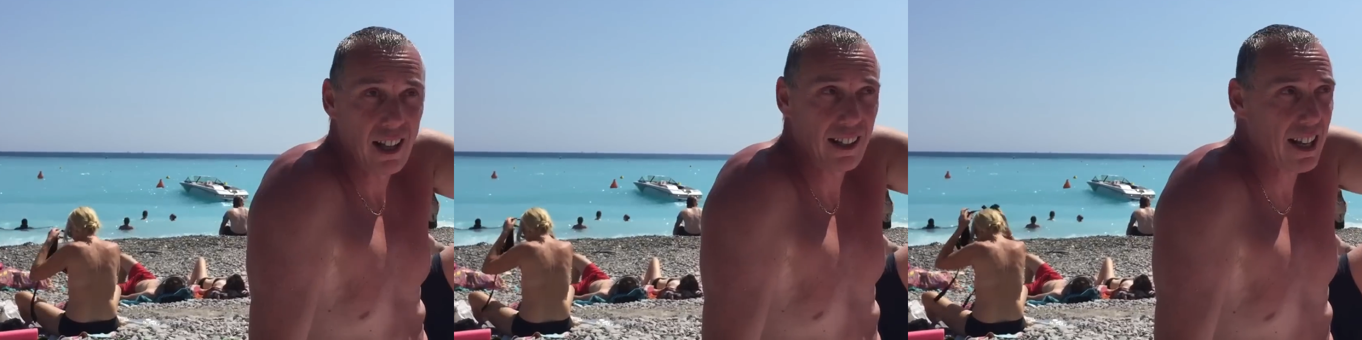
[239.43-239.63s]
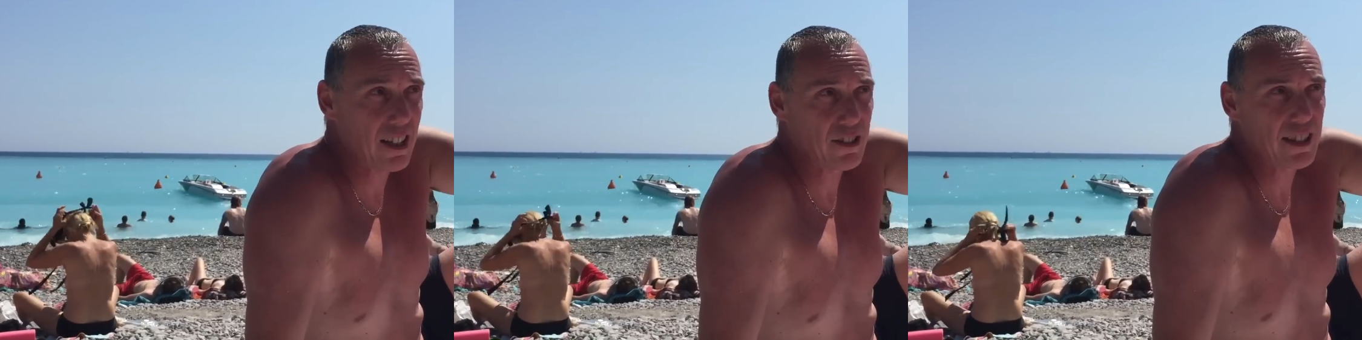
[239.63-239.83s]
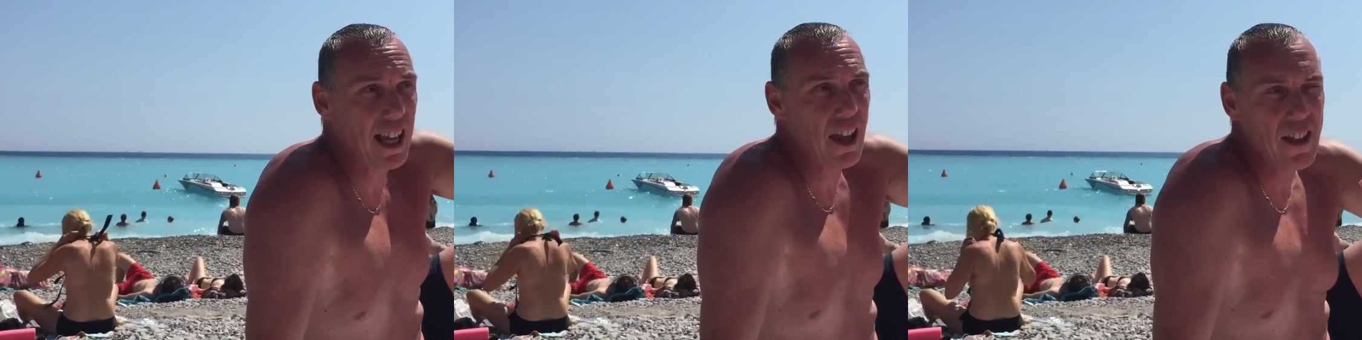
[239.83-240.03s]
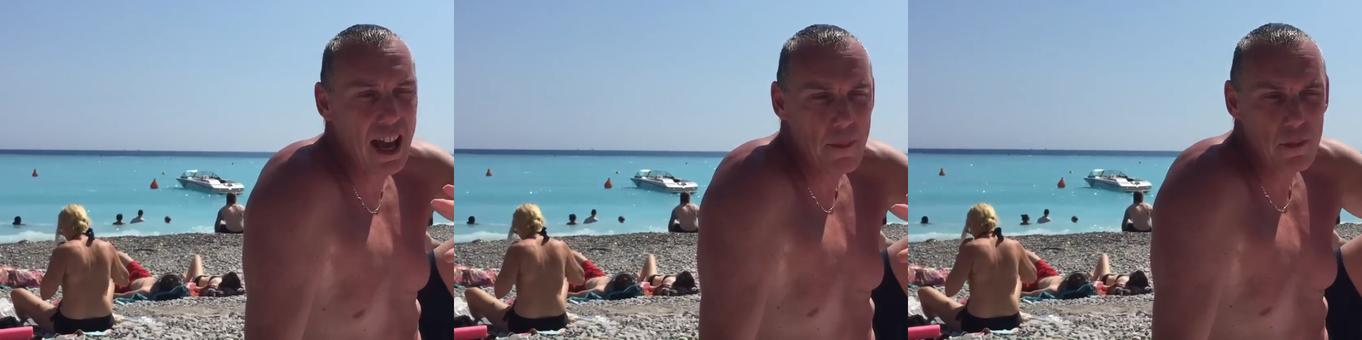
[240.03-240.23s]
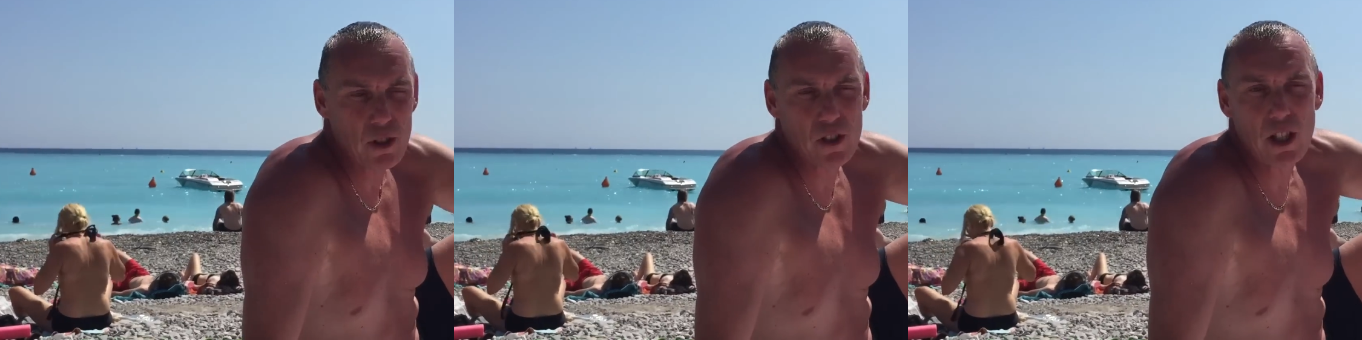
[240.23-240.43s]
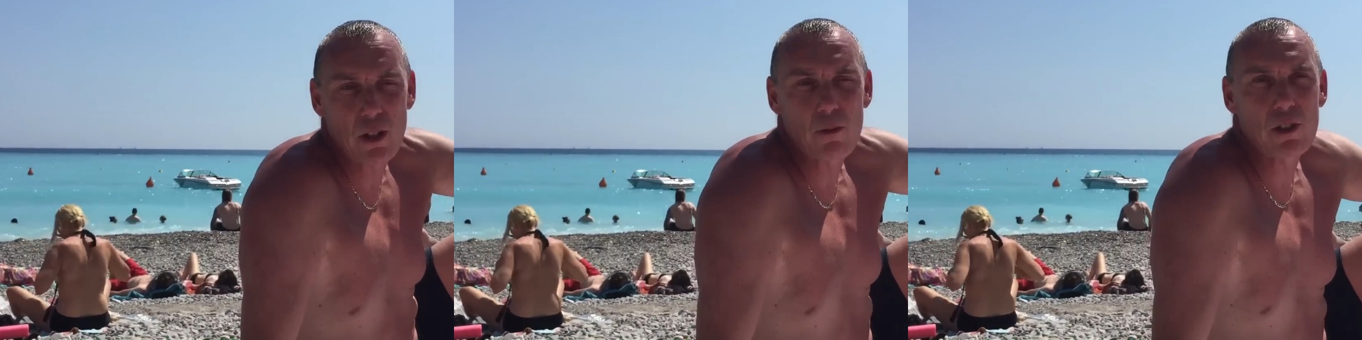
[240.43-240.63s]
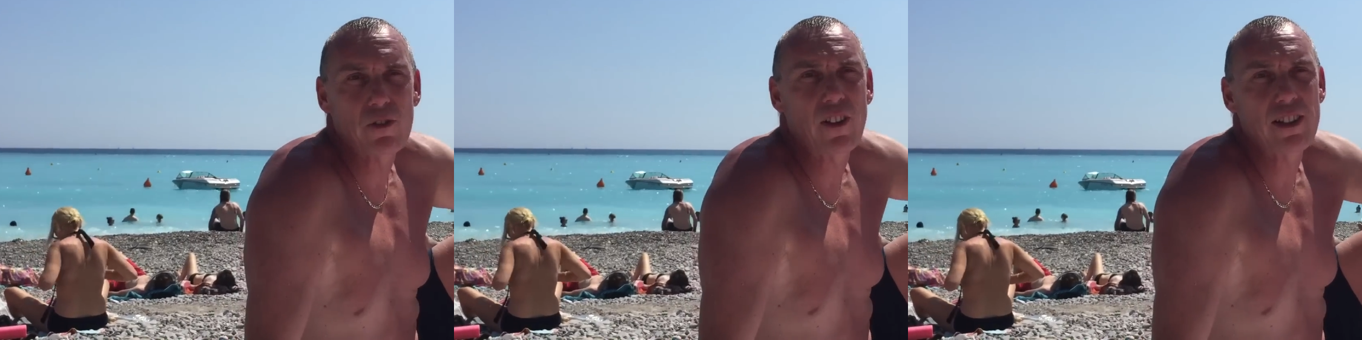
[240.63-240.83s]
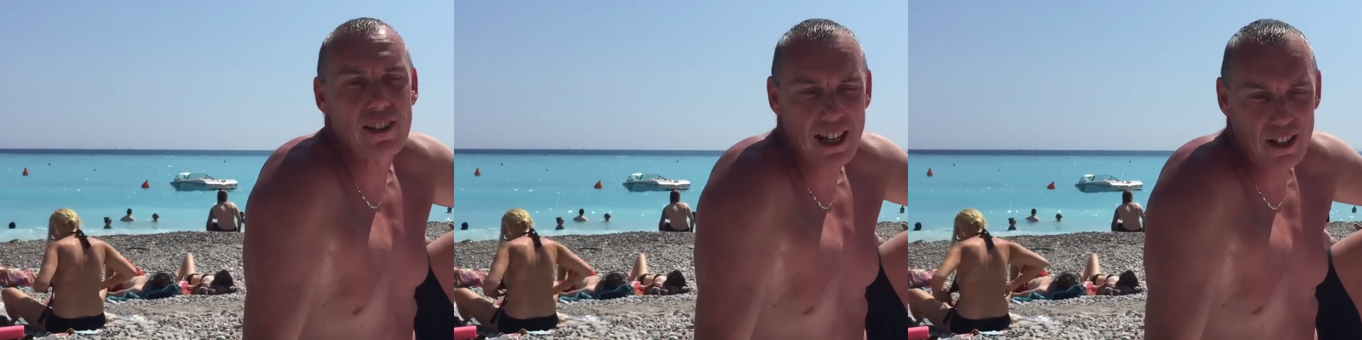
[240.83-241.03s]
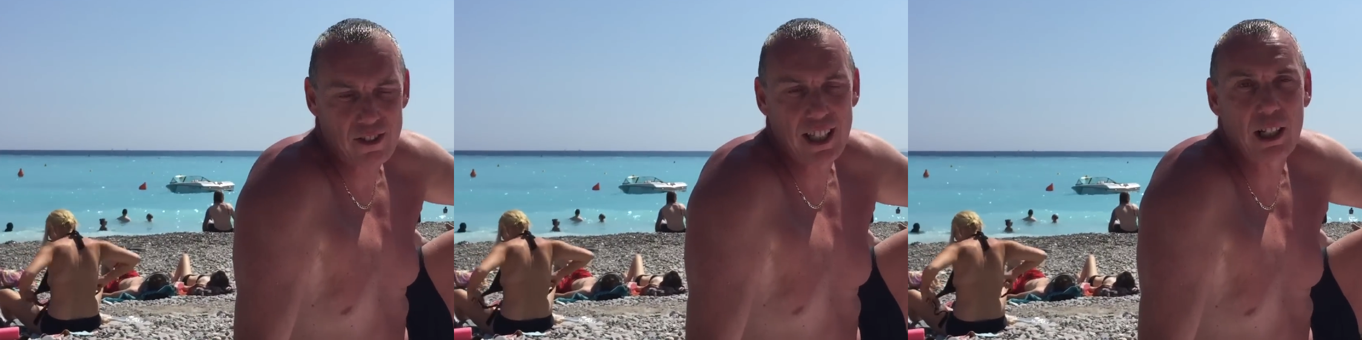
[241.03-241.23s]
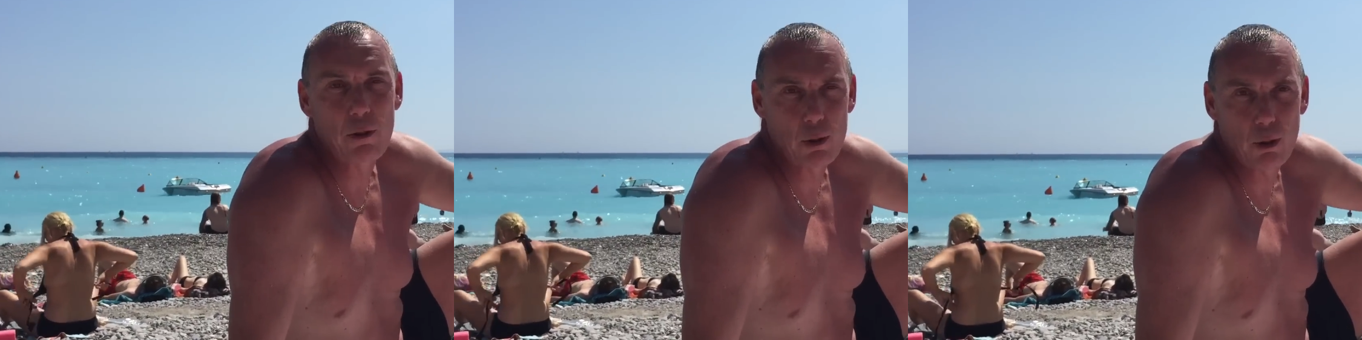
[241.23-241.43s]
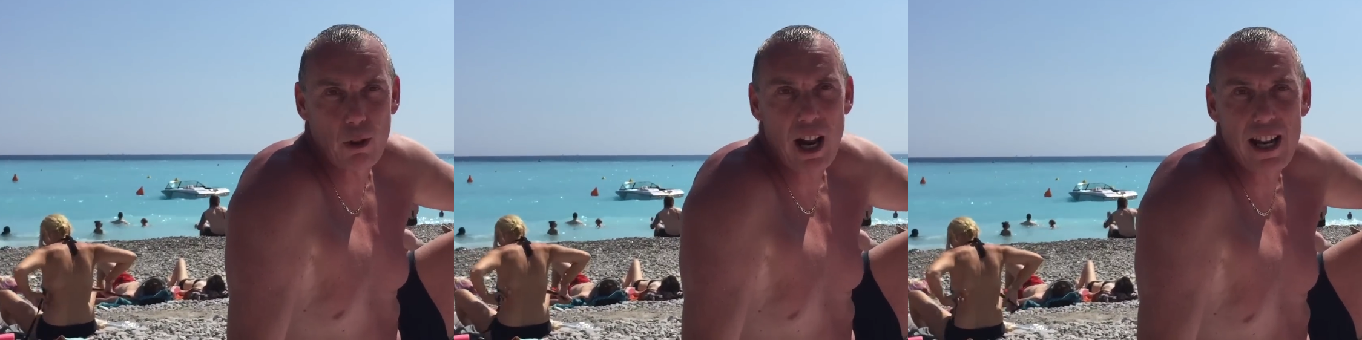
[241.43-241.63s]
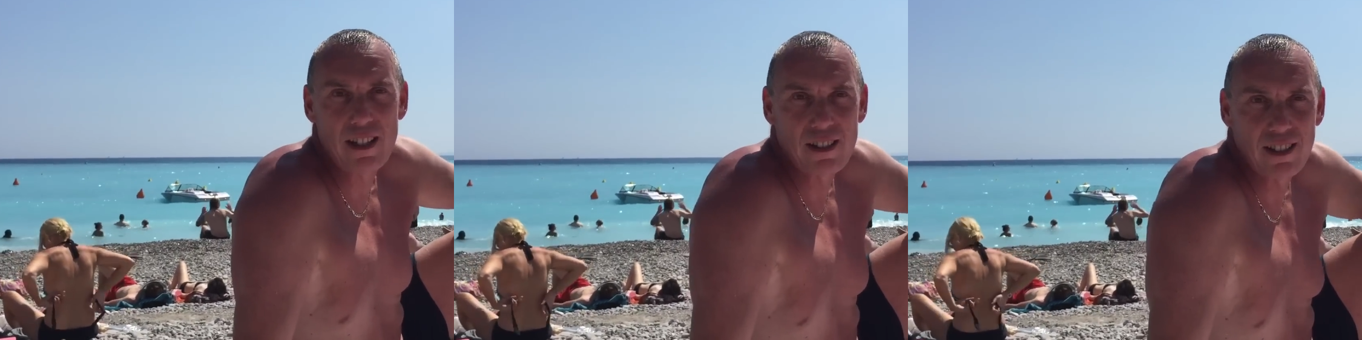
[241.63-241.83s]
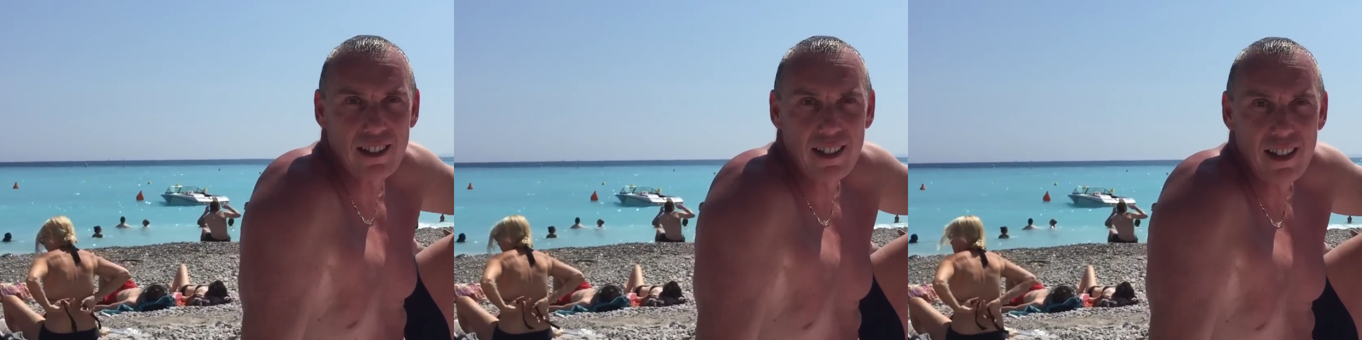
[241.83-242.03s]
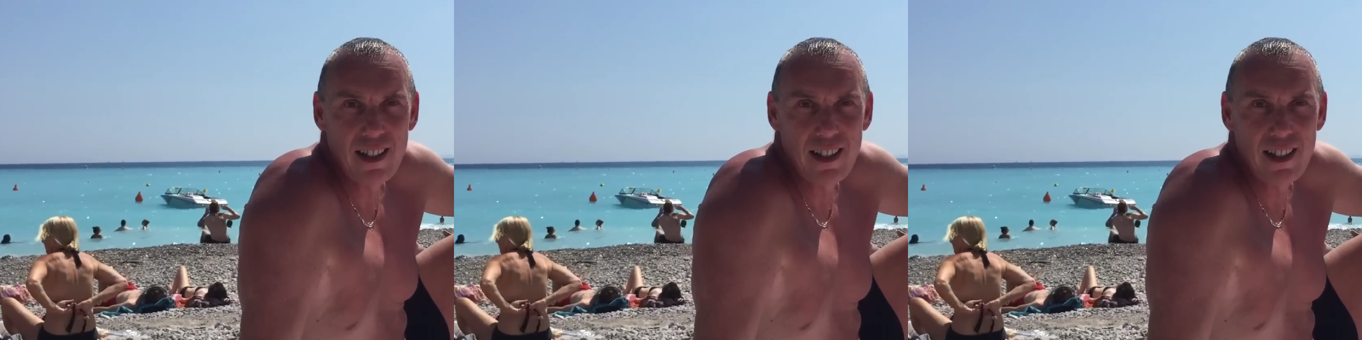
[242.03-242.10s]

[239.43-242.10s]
Last night the atmosphere was fantastic, it was great.